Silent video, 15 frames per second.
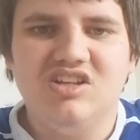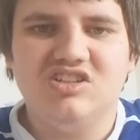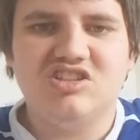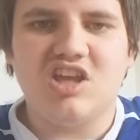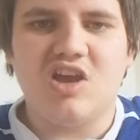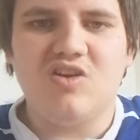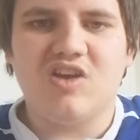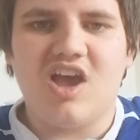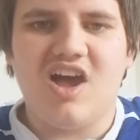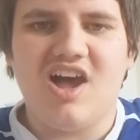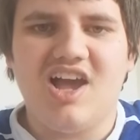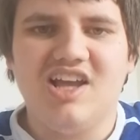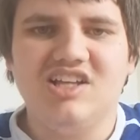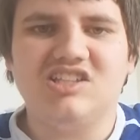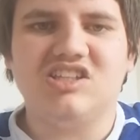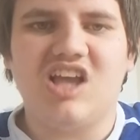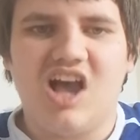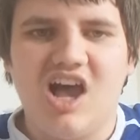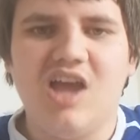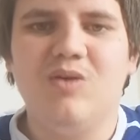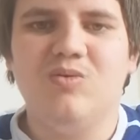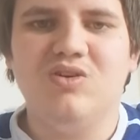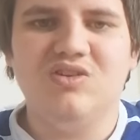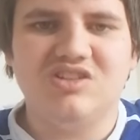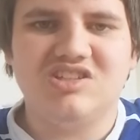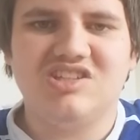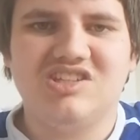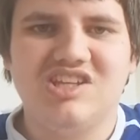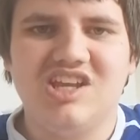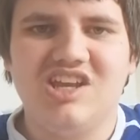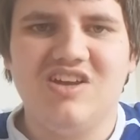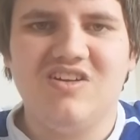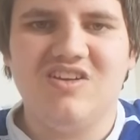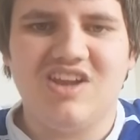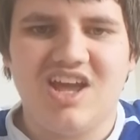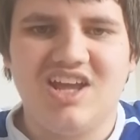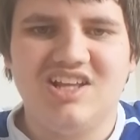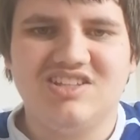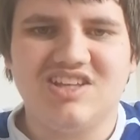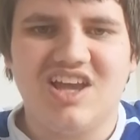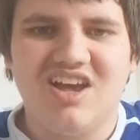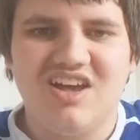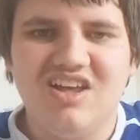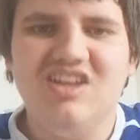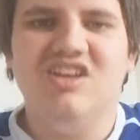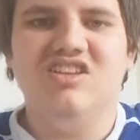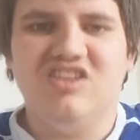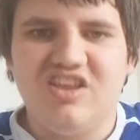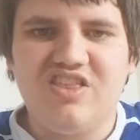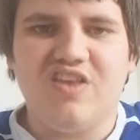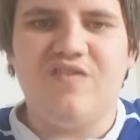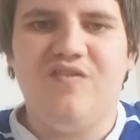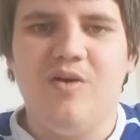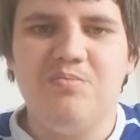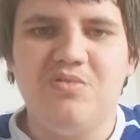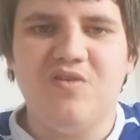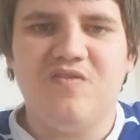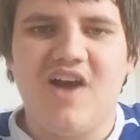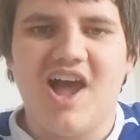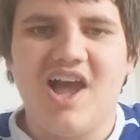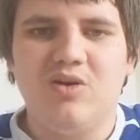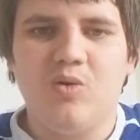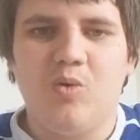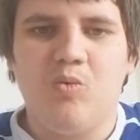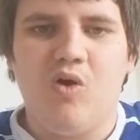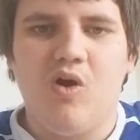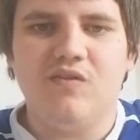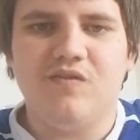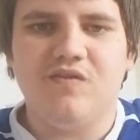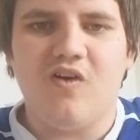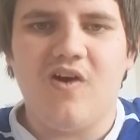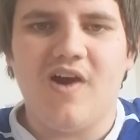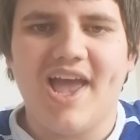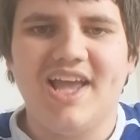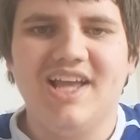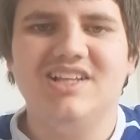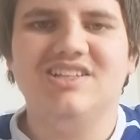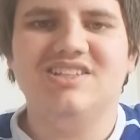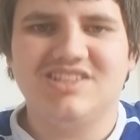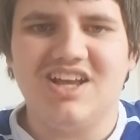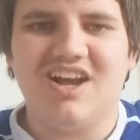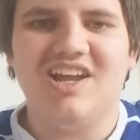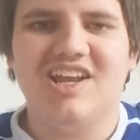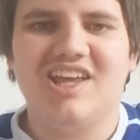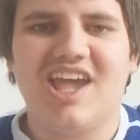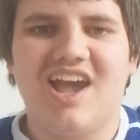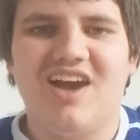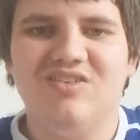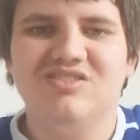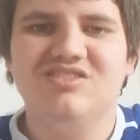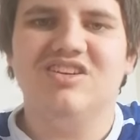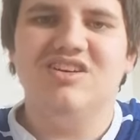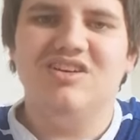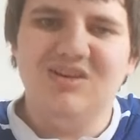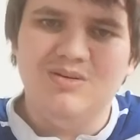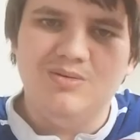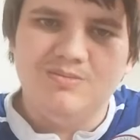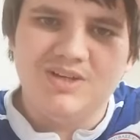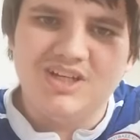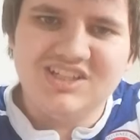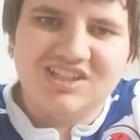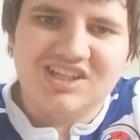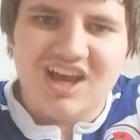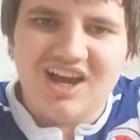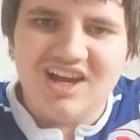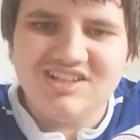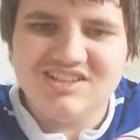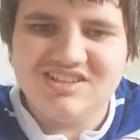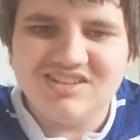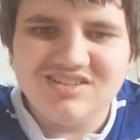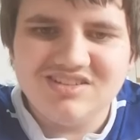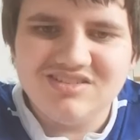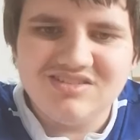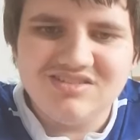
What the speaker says: So, guys, I will see you later. This is Football Fan 148 signing out. Peace, guys.